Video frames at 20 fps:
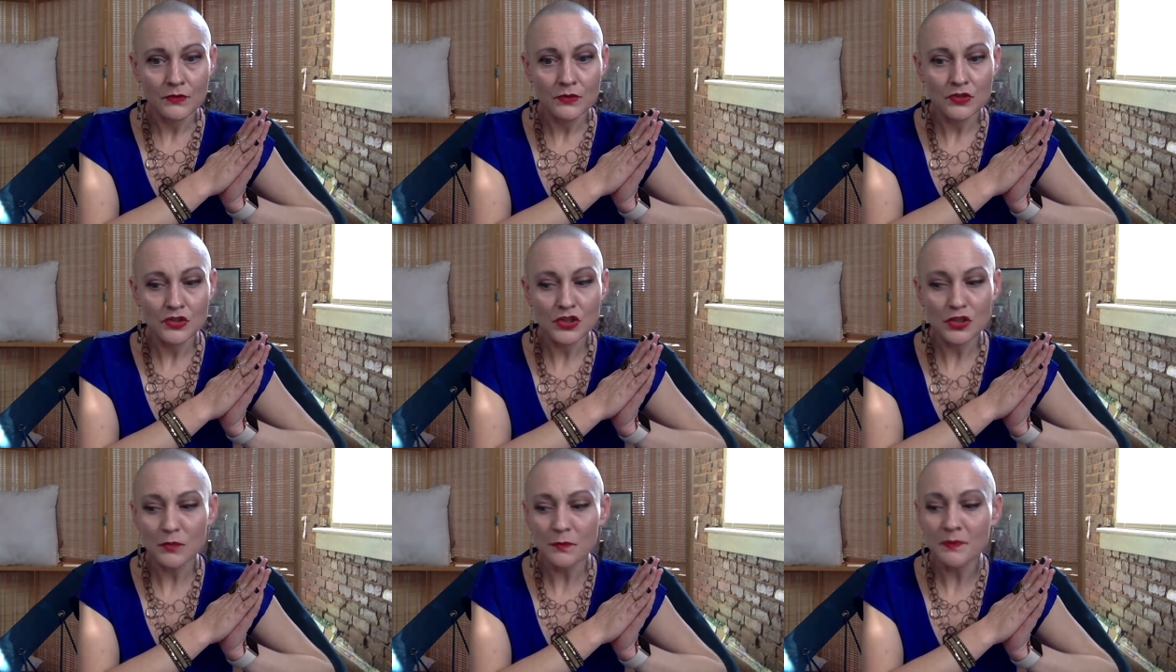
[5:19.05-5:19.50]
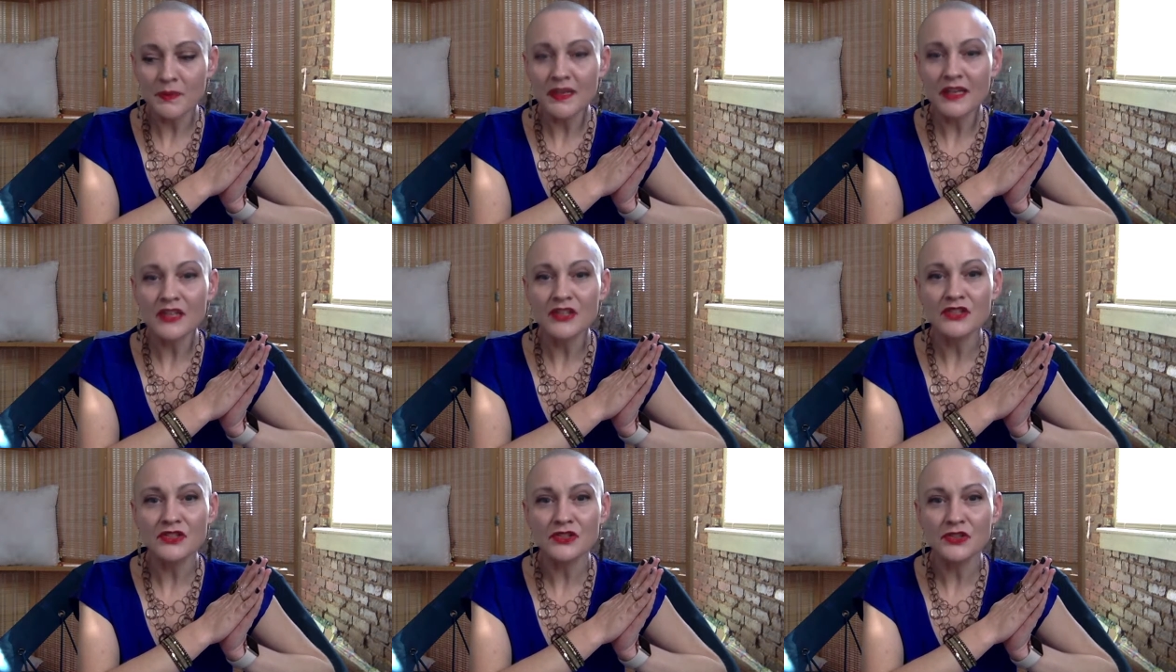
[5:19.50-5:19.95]
to
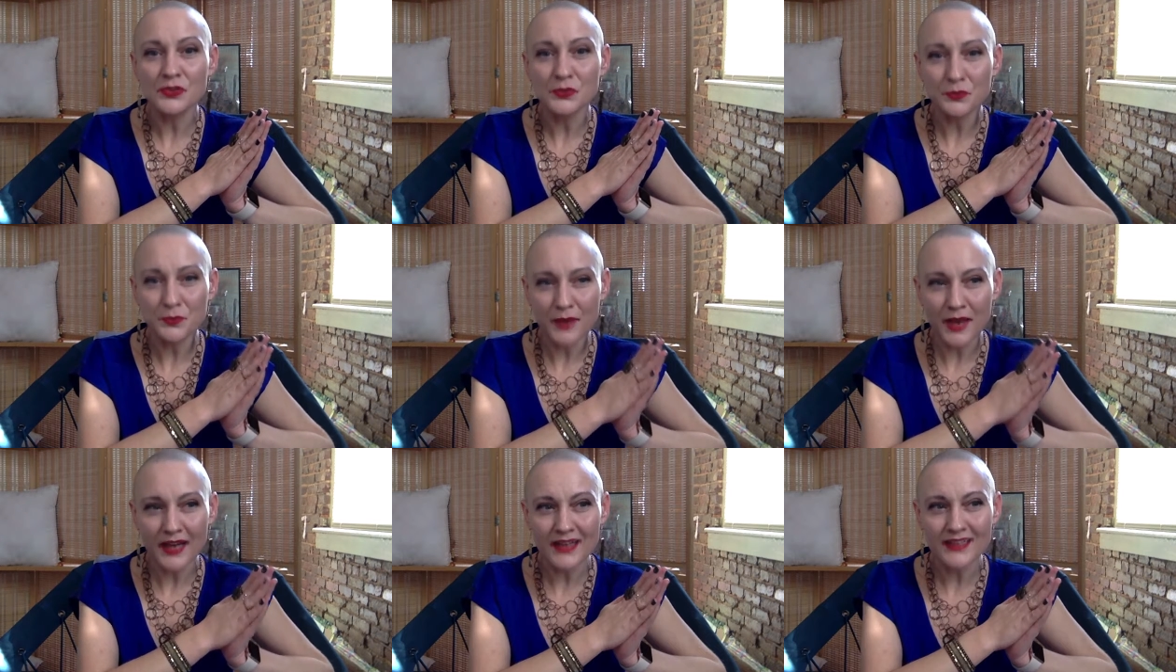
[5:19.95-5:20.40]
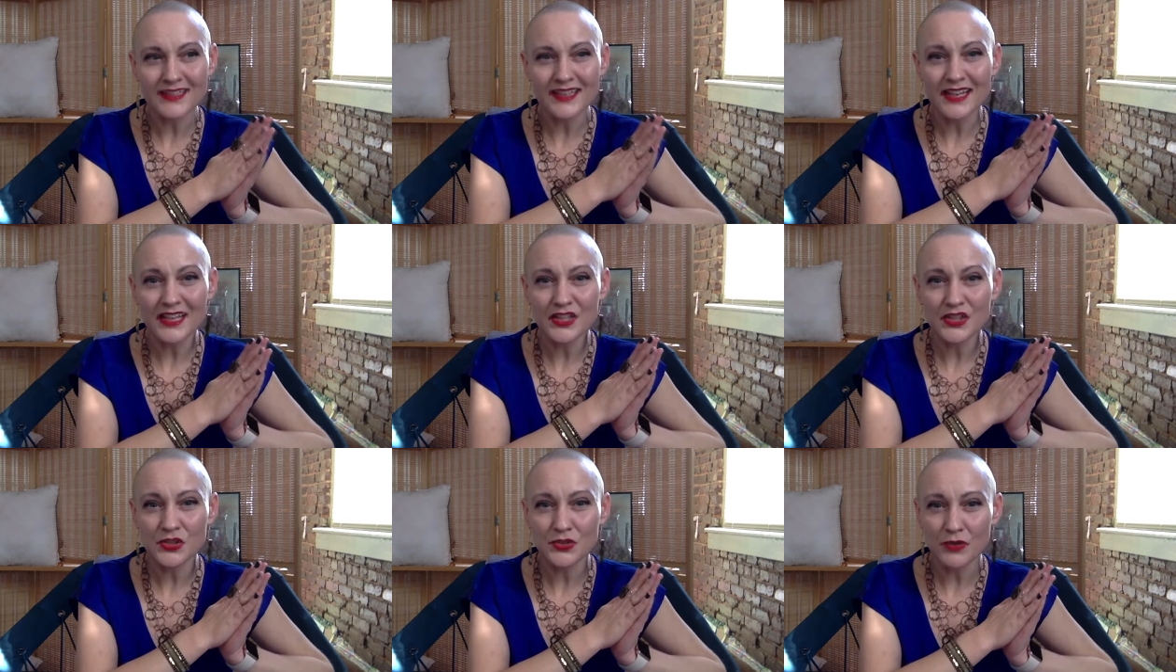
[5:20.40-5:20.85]
be direct
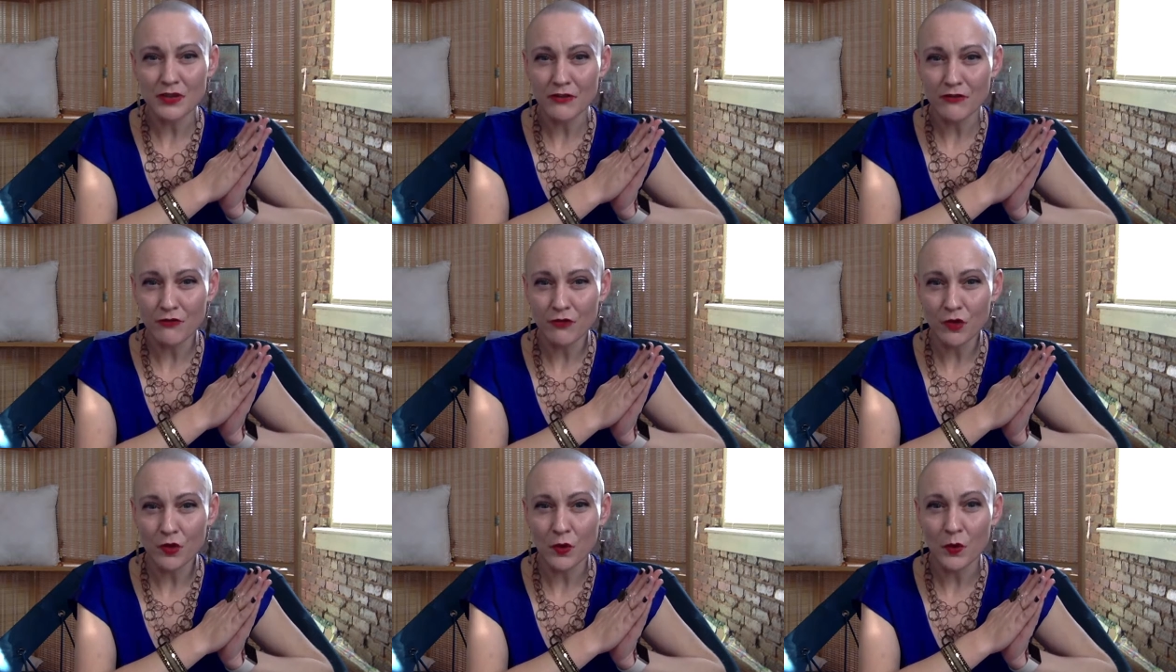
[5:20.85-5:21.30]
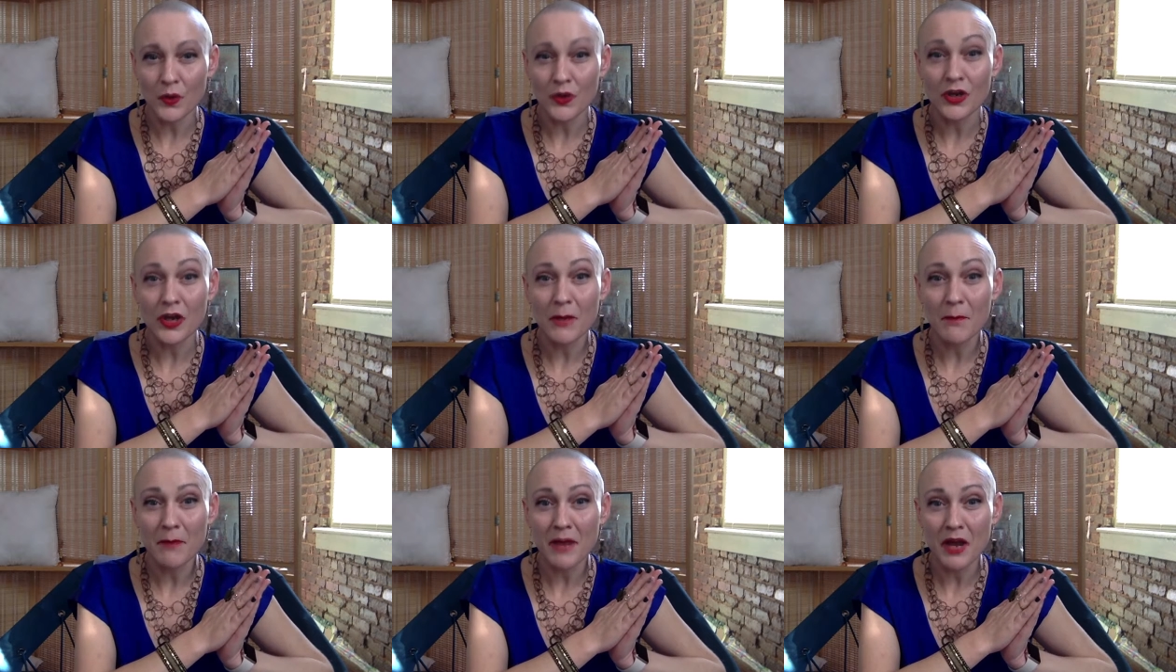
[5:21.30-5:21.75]
and straightforward
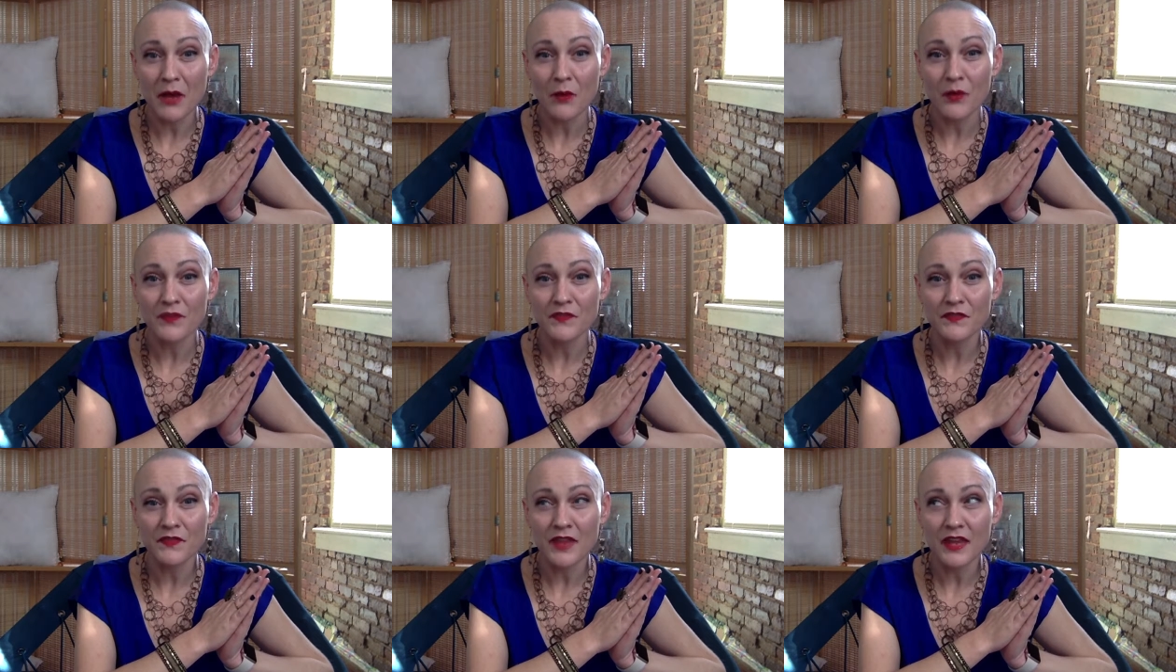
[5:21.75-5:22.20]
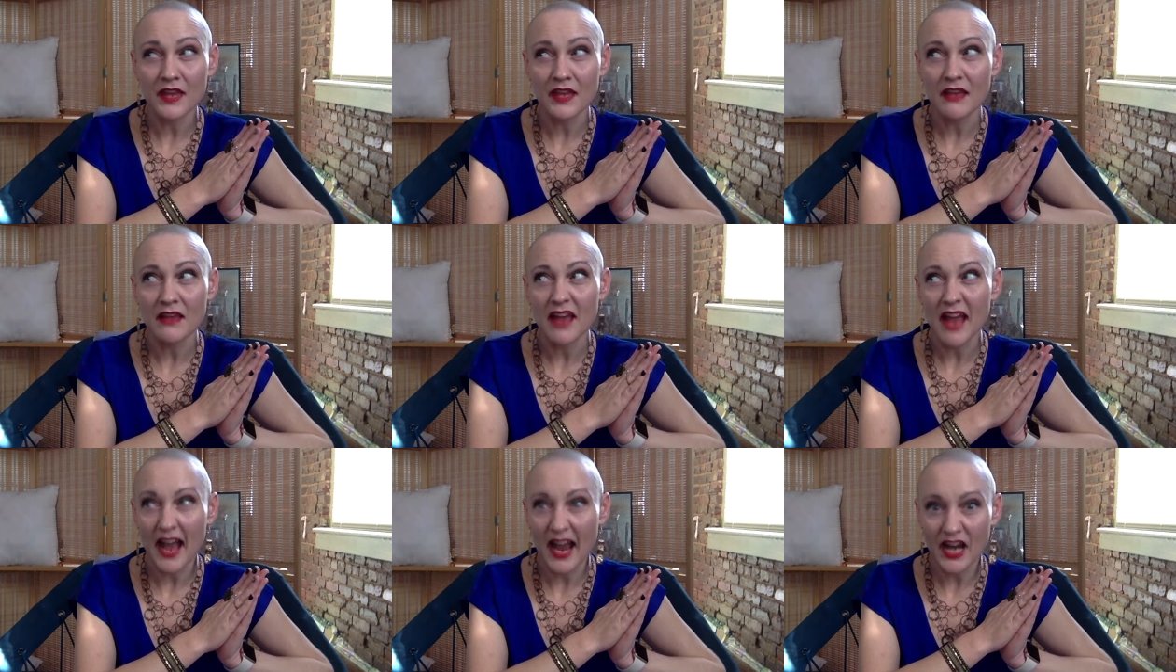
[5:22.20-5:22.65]
about what they
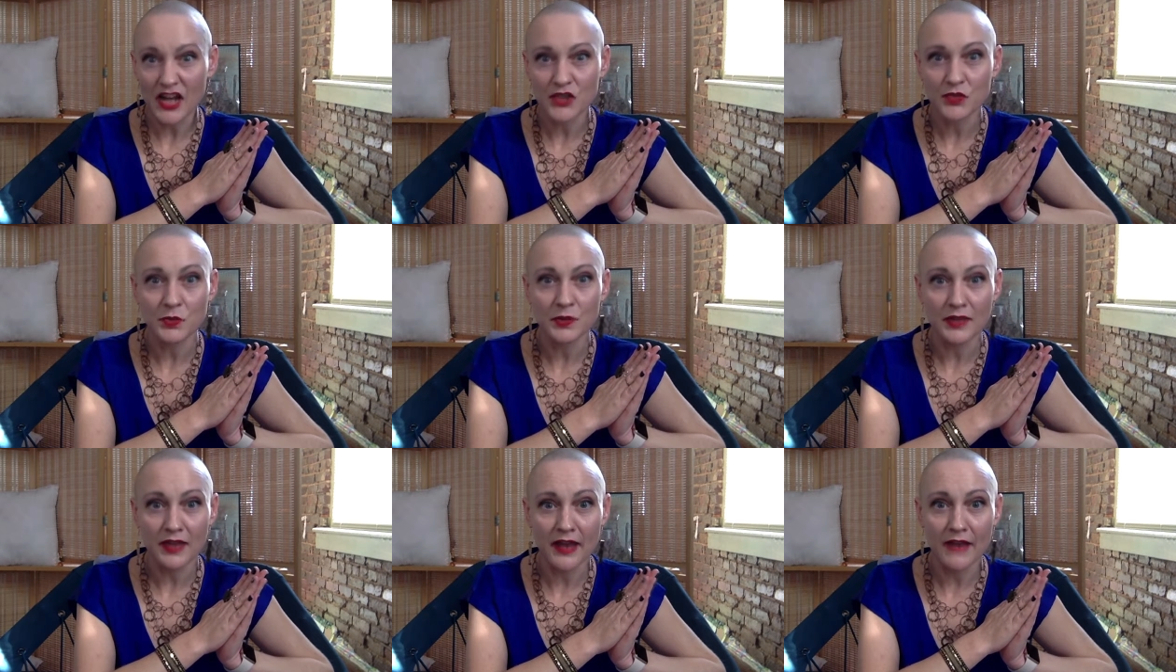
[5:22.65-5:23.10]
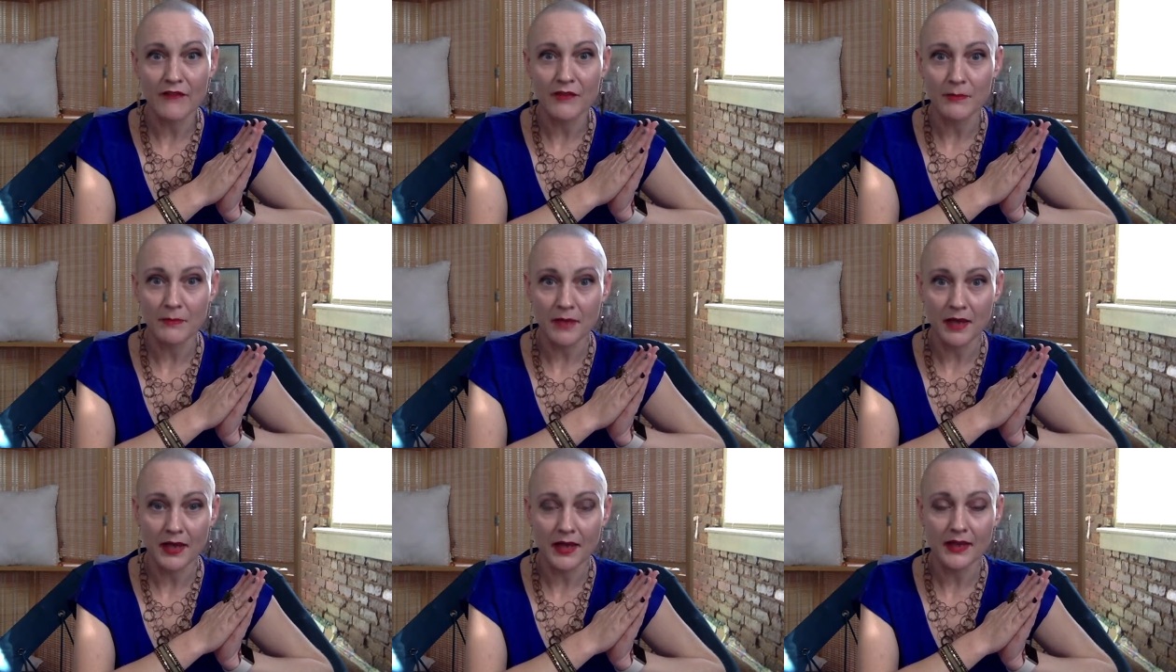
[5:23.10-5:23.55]
actually have in
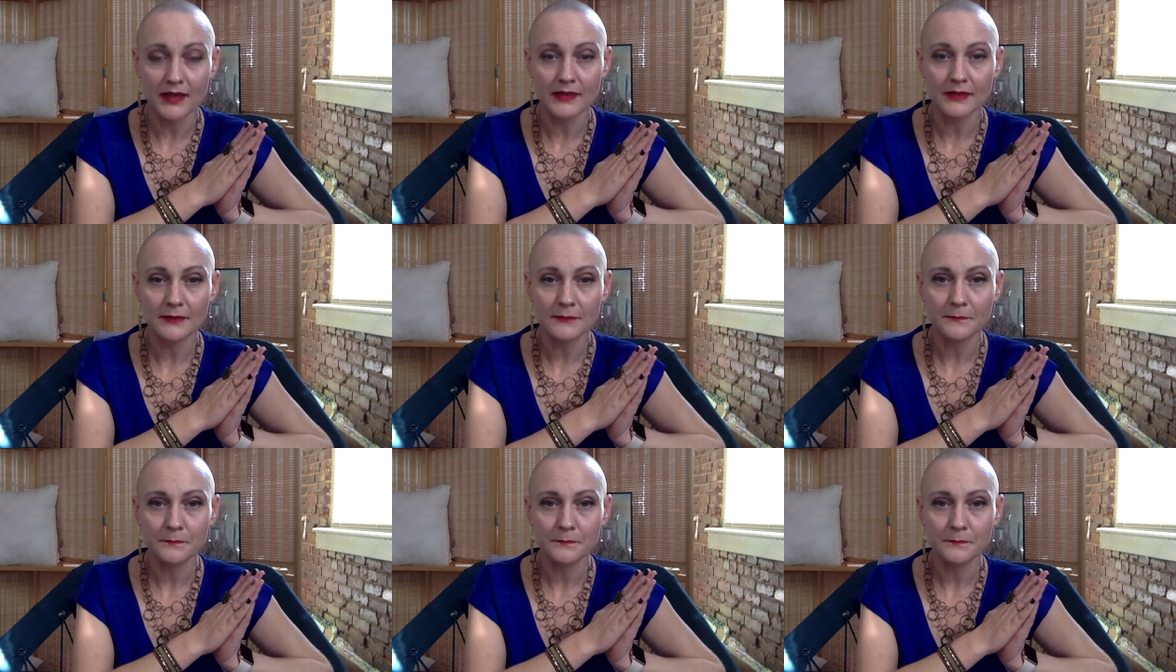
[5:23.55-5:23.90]
mind.